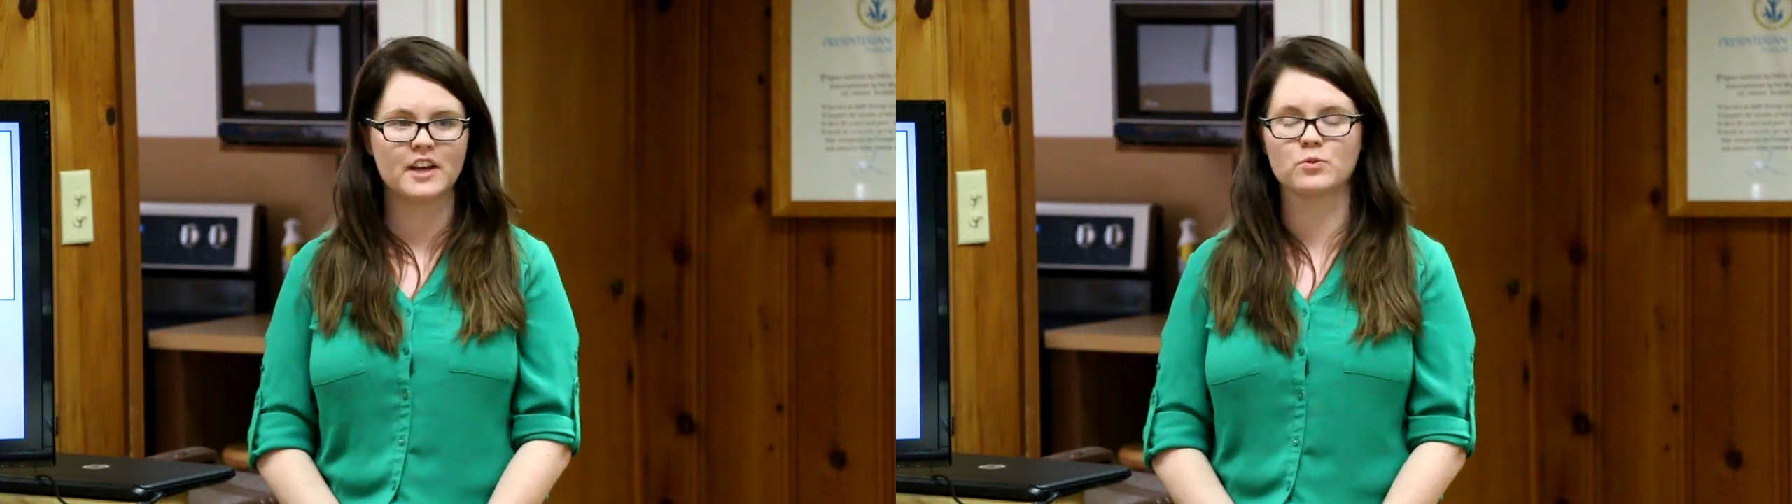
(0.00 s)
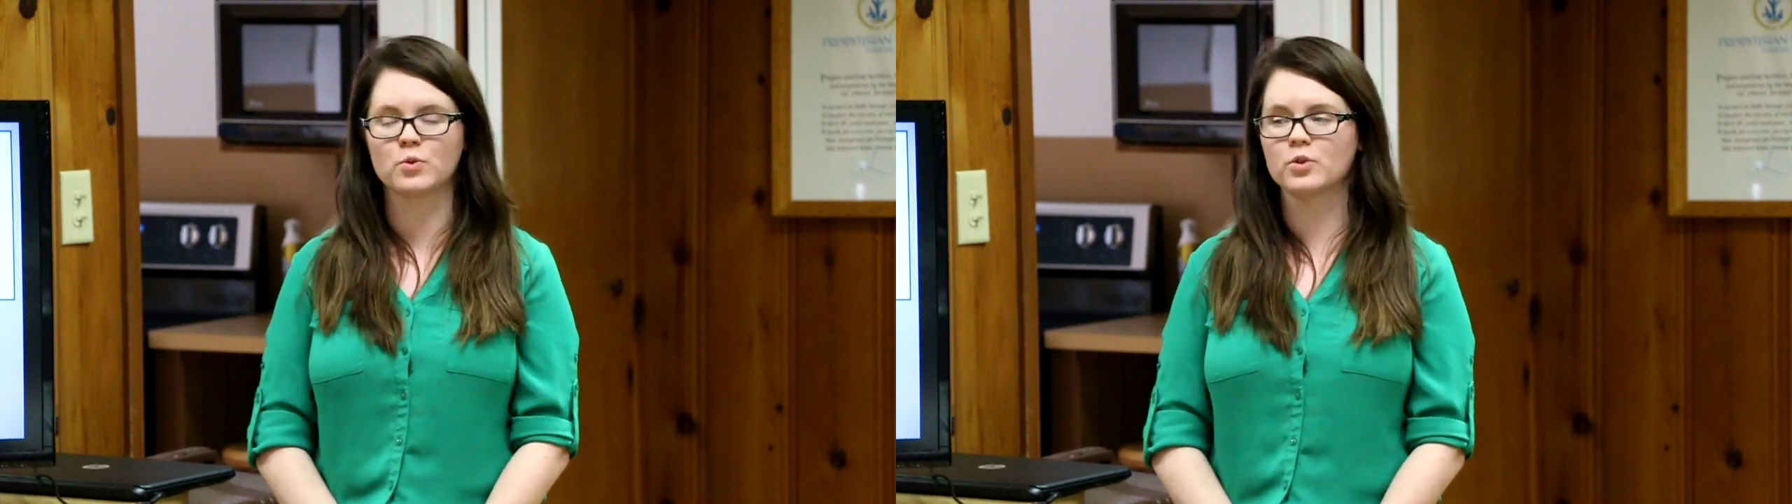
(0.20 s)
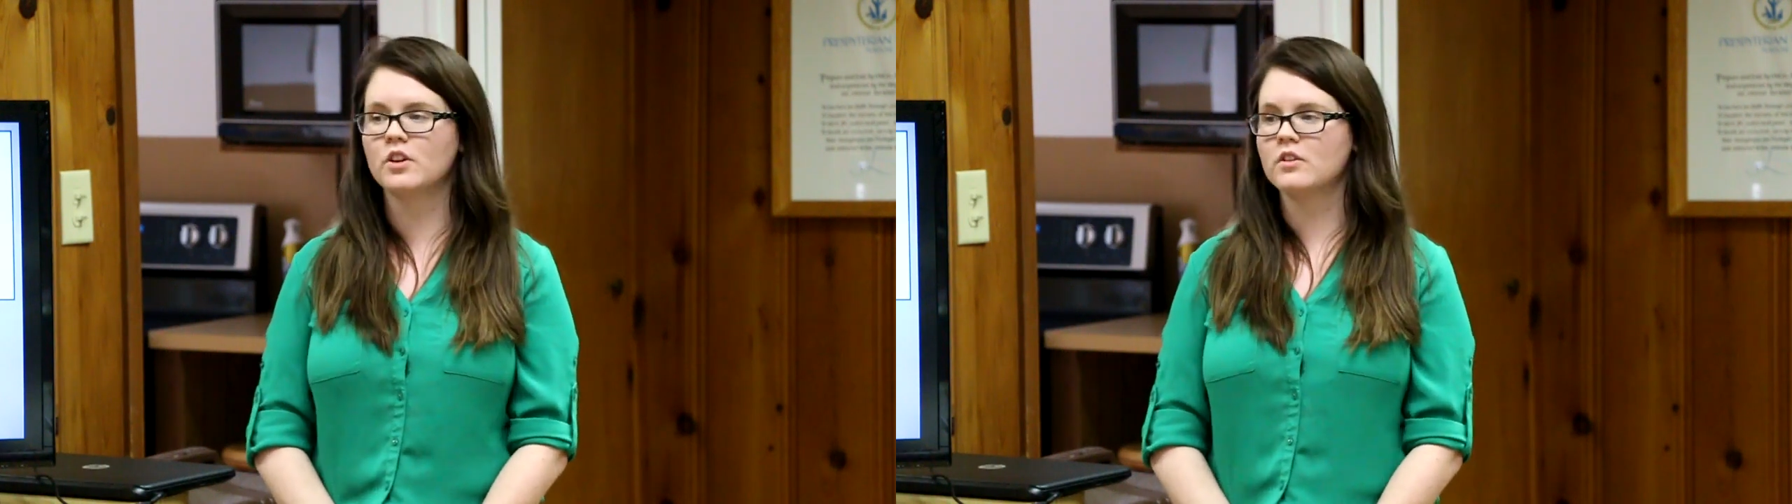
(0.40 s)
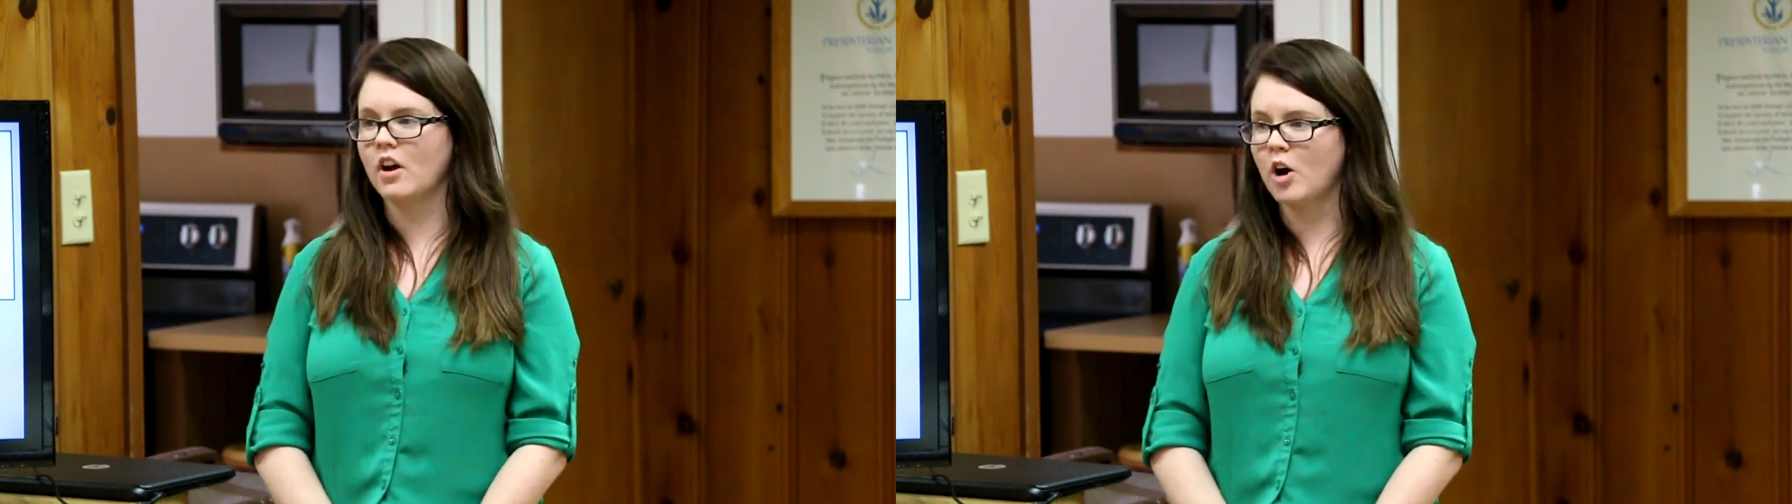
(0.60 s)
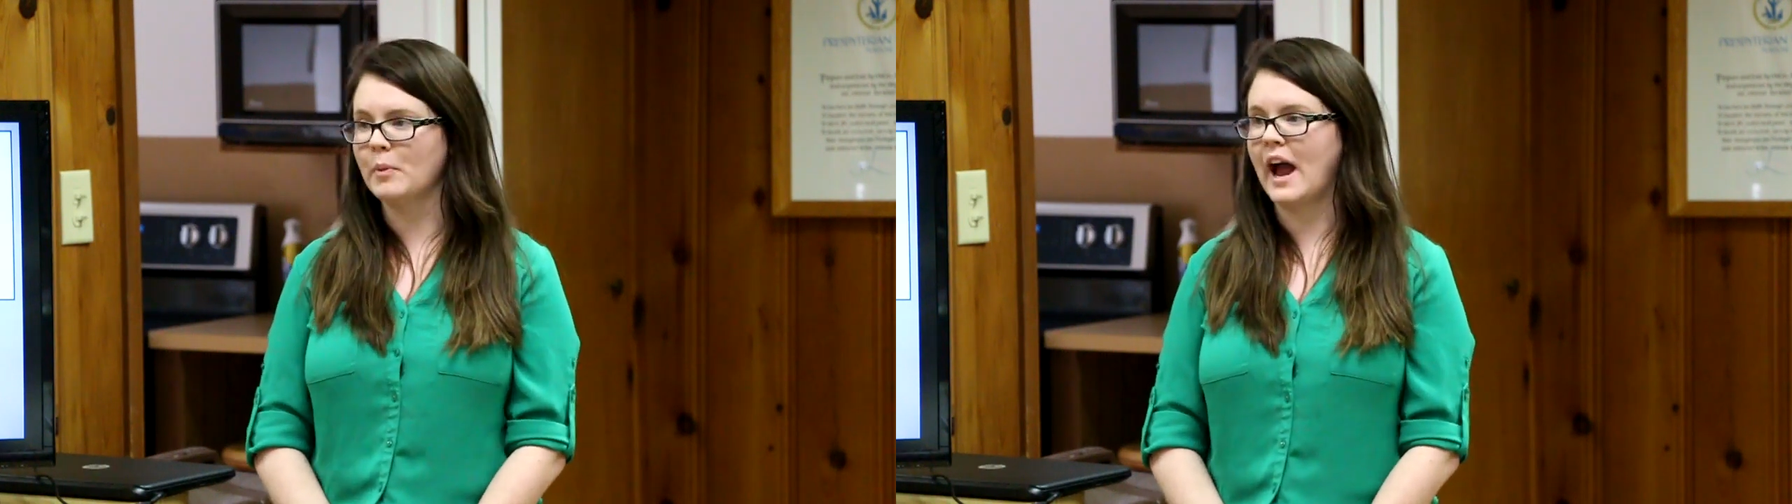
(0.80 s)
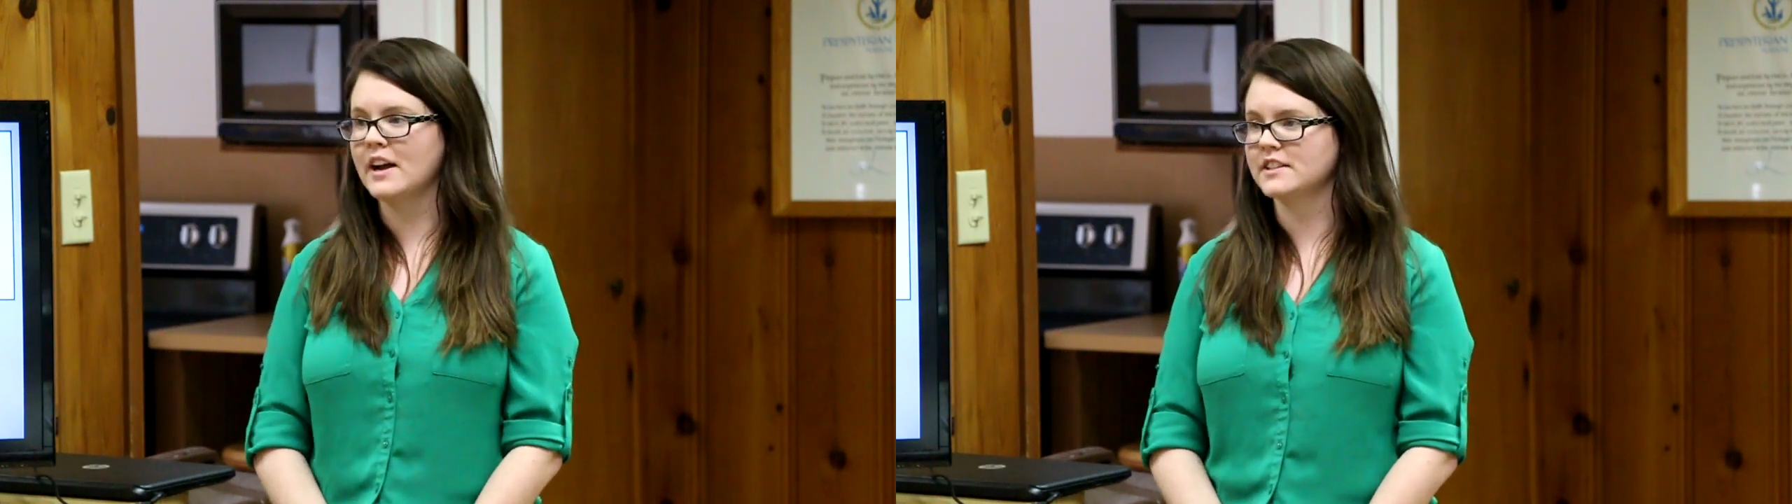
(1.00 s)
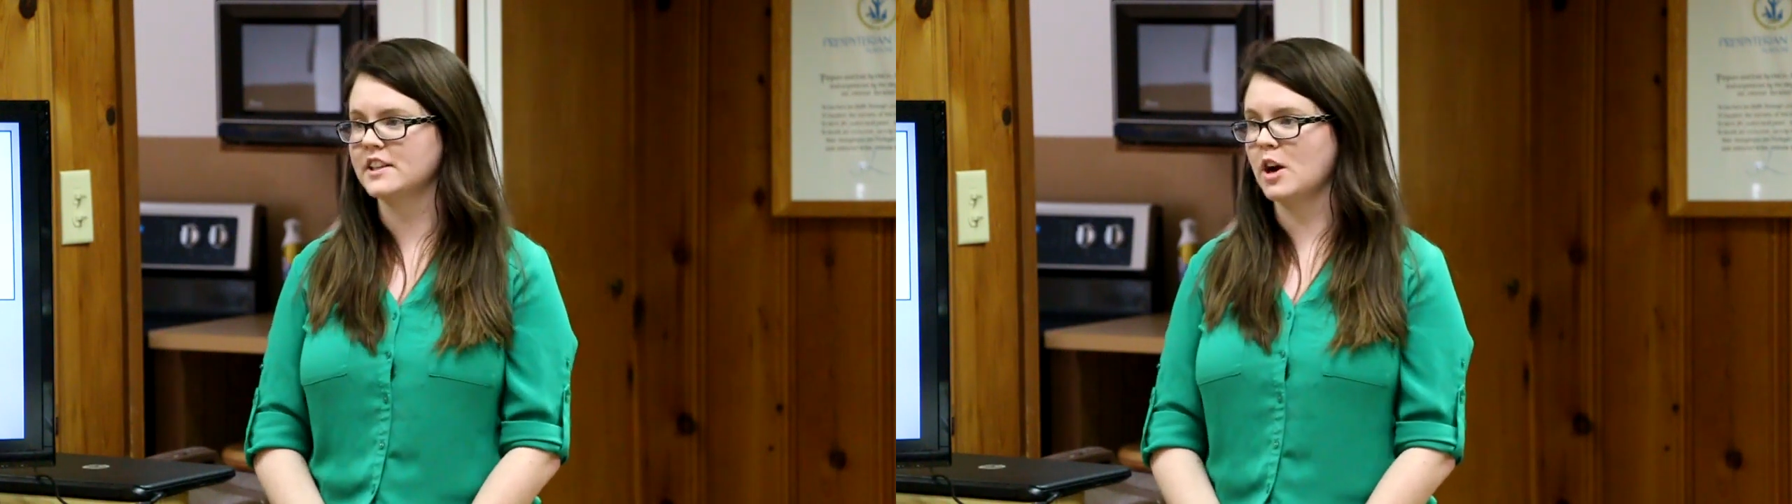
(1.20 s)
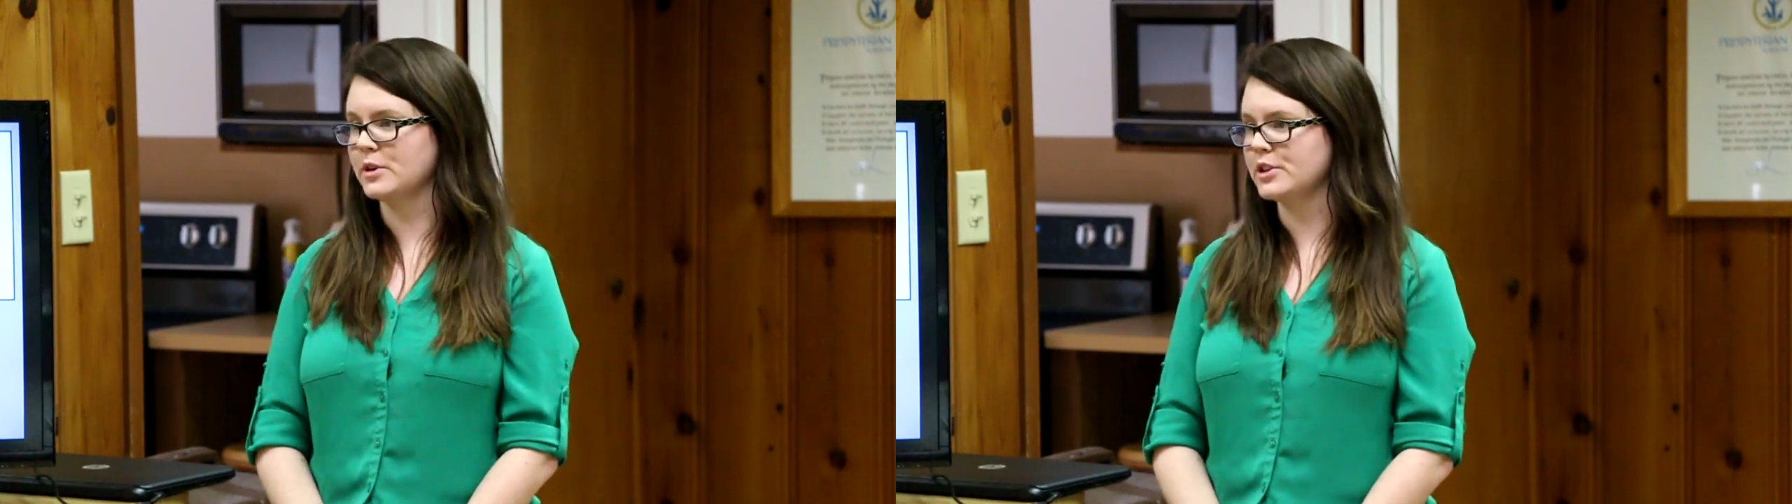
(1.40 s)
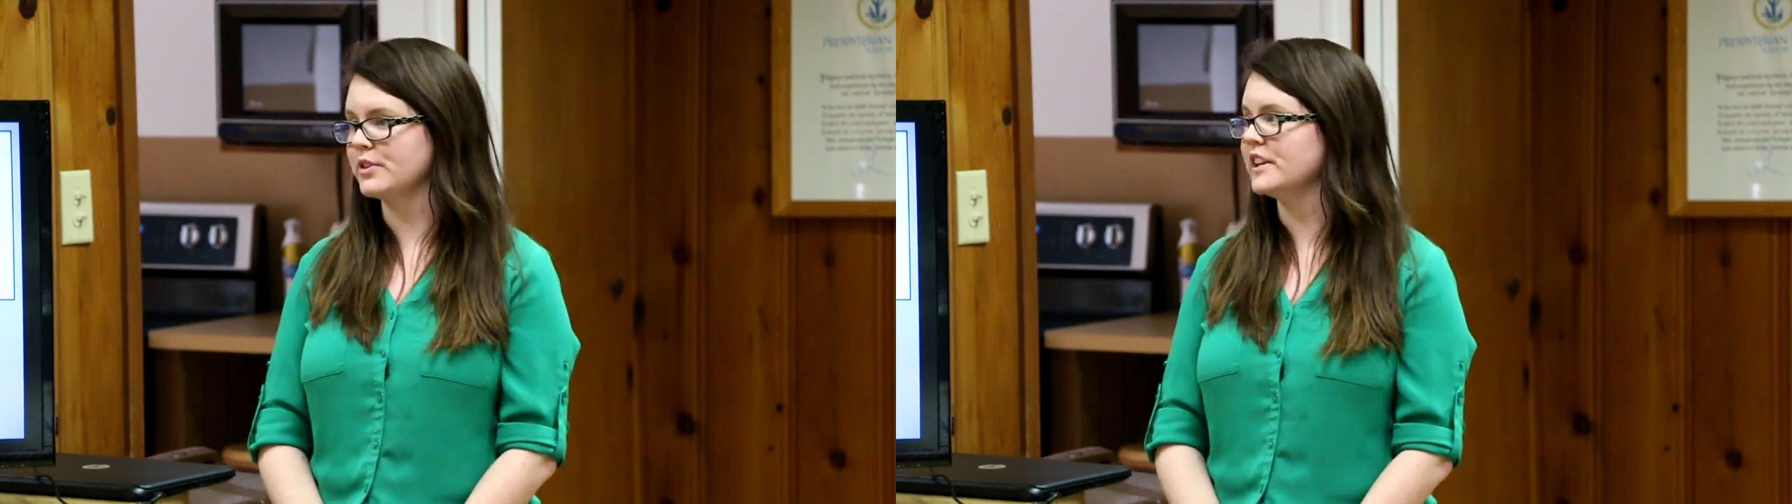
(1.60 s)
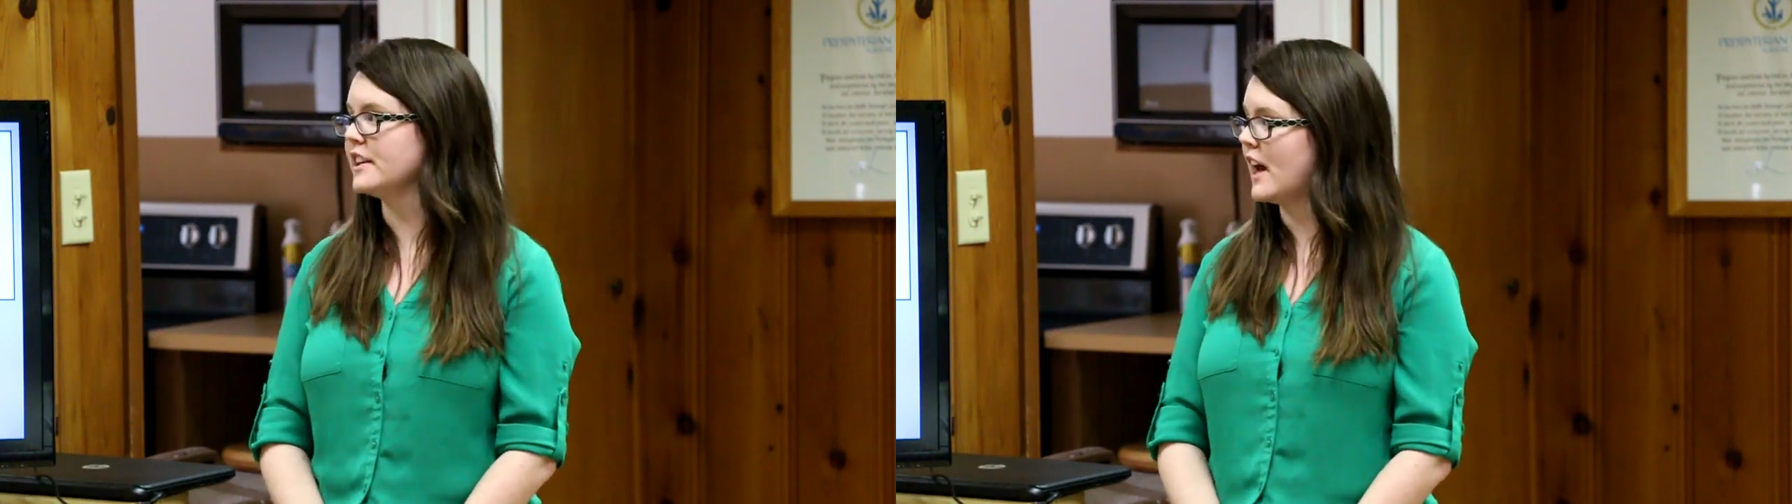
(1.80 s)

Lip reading: and rural Oklahoma has the opportunity